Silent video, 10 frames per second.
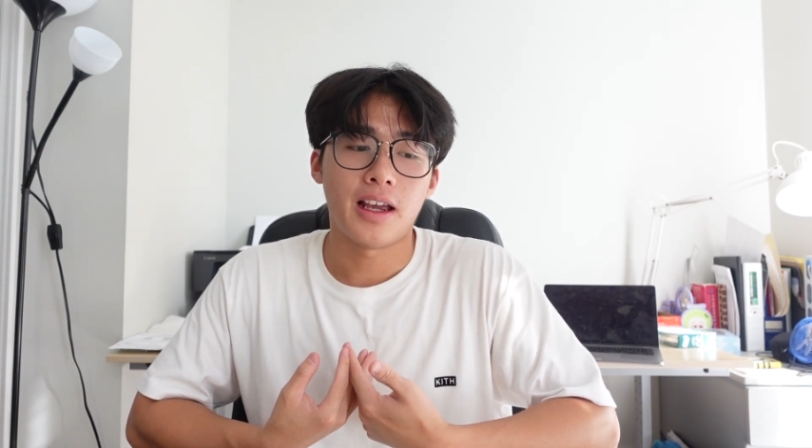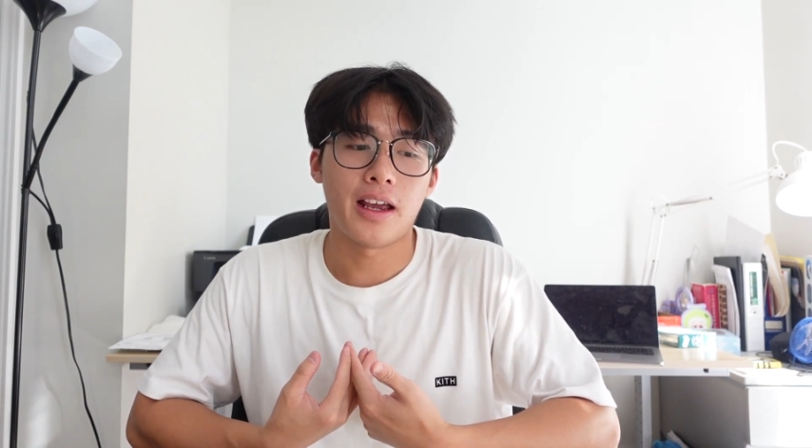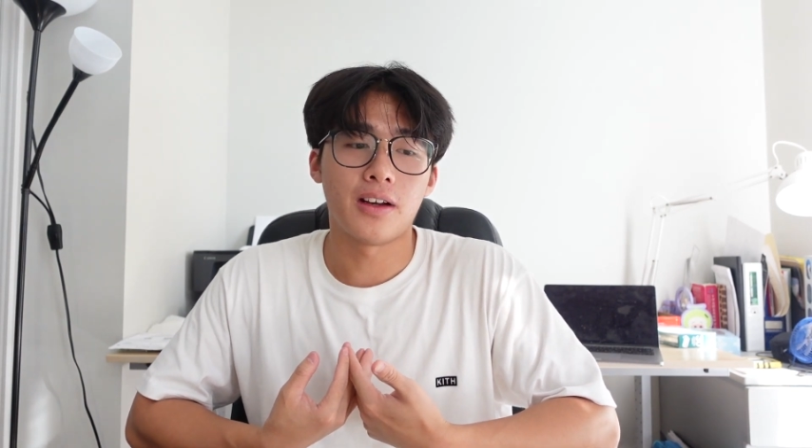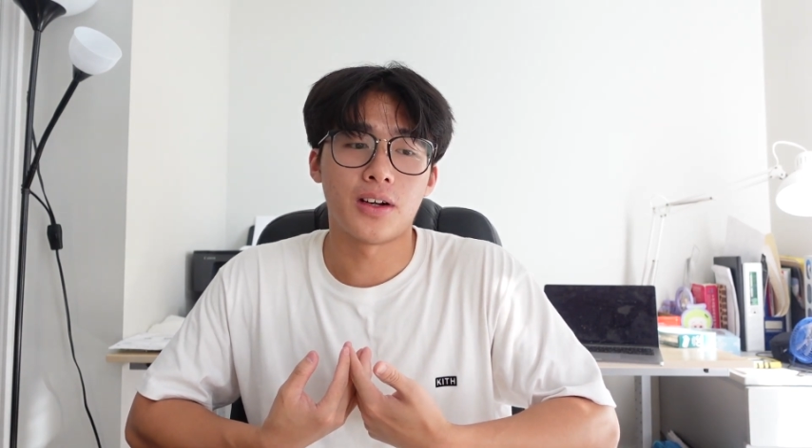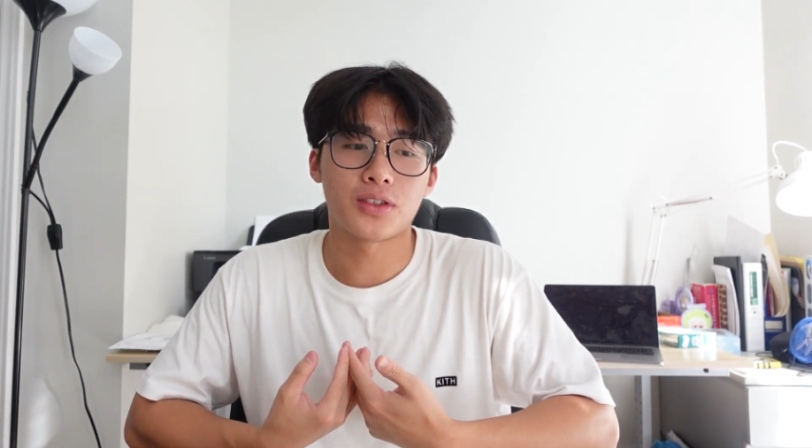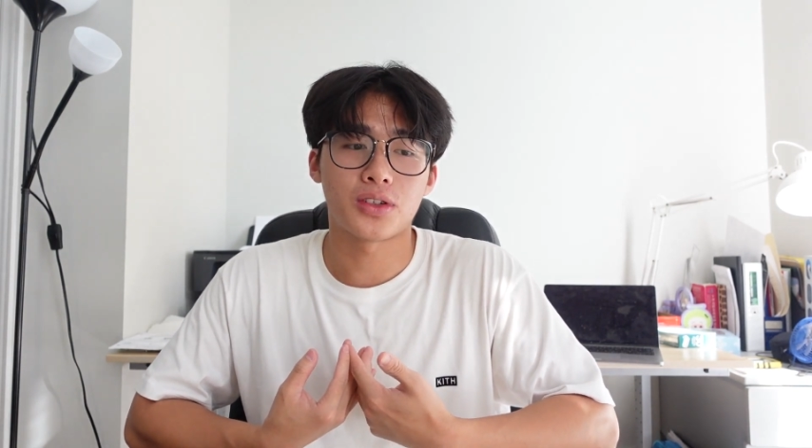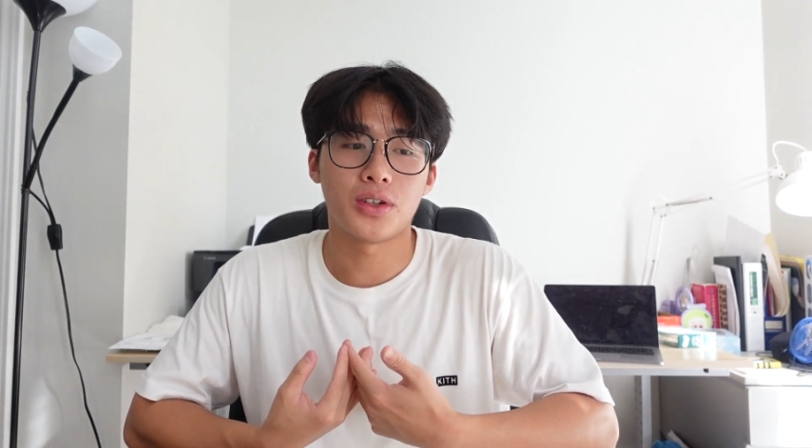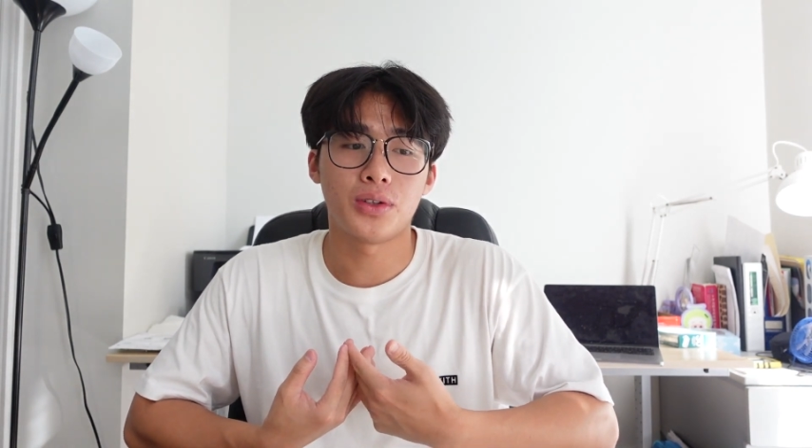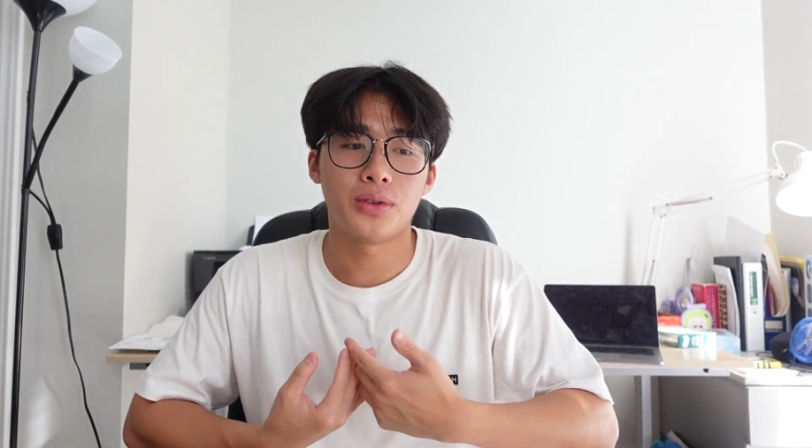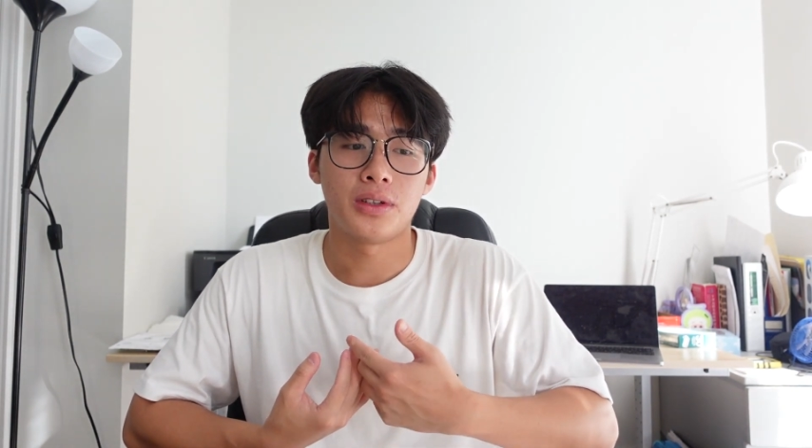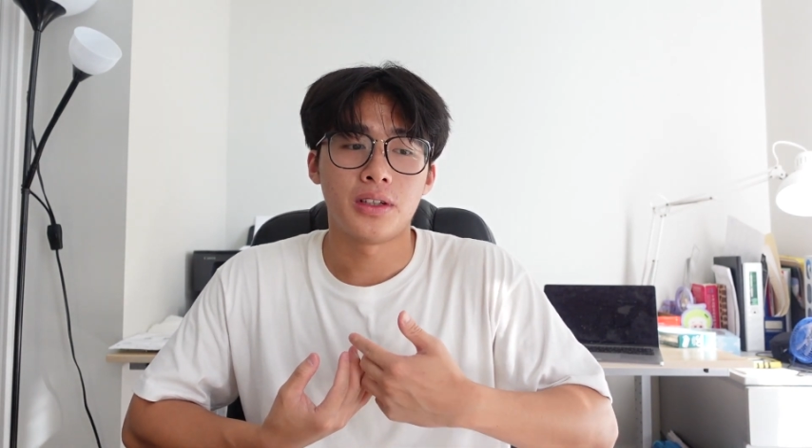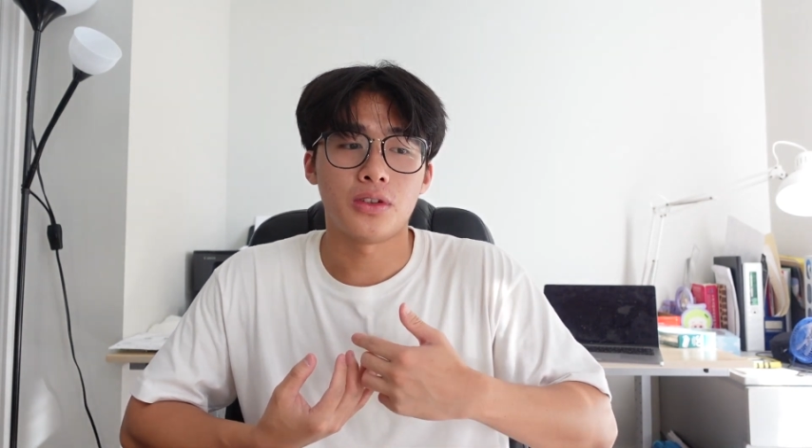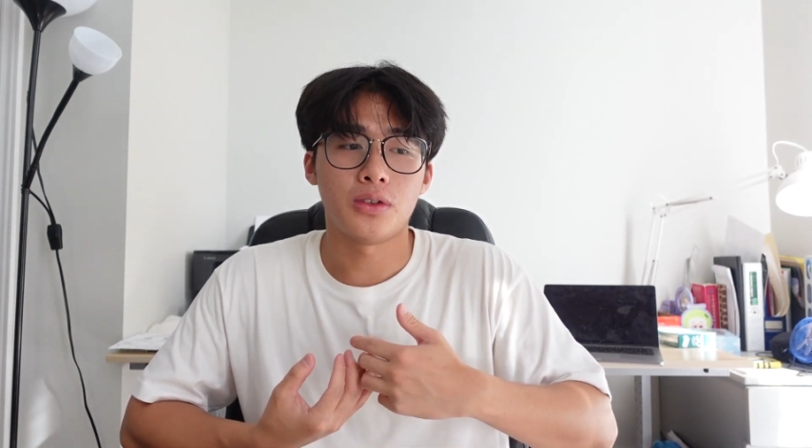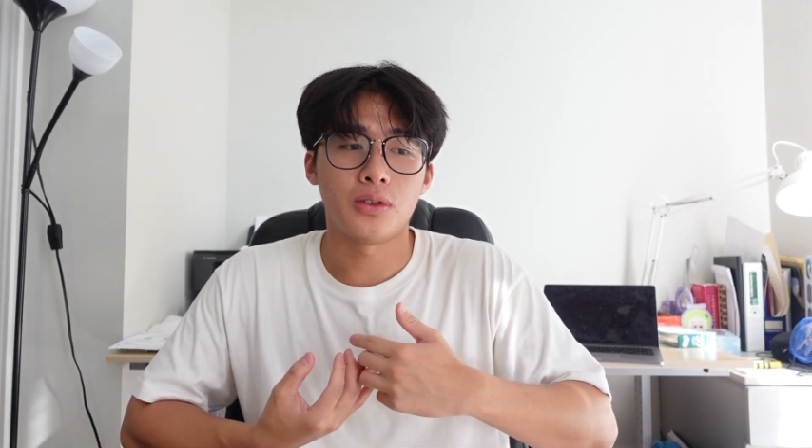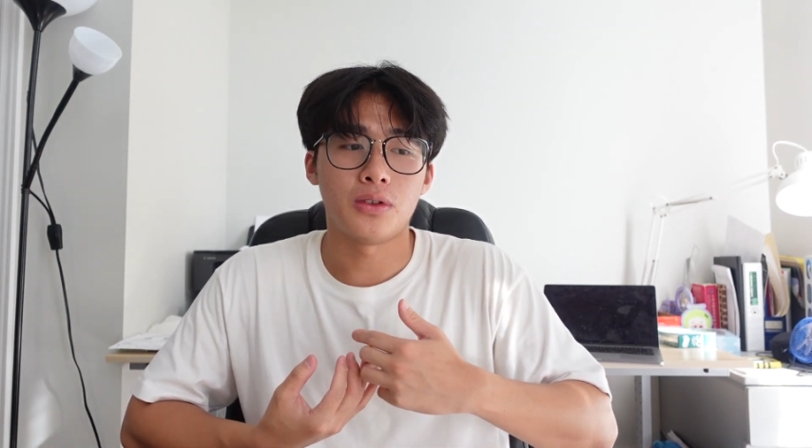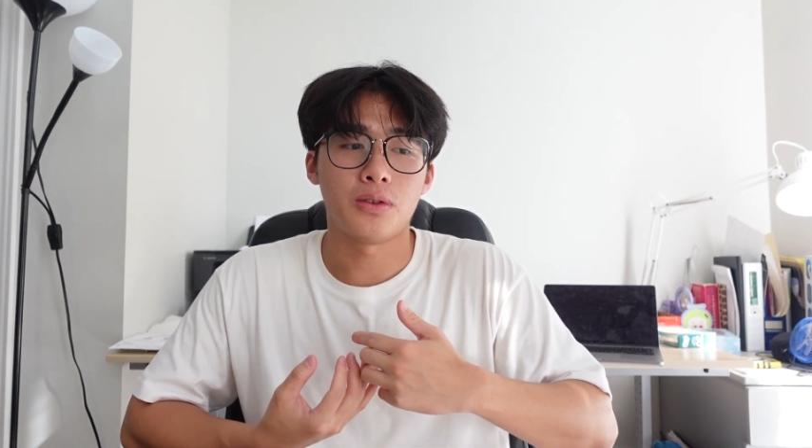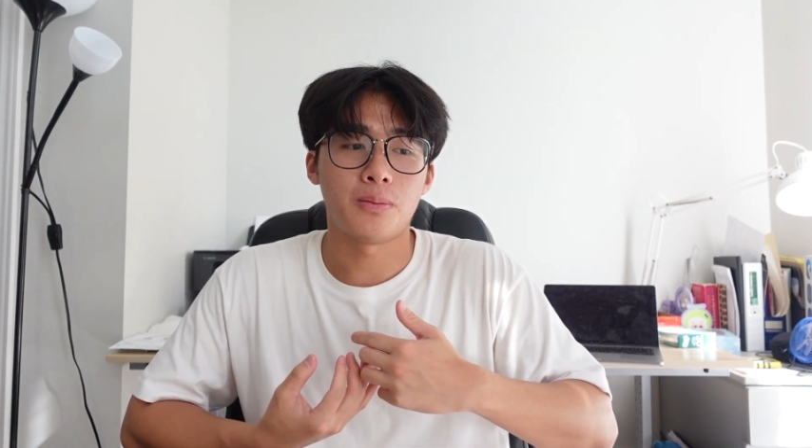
and also to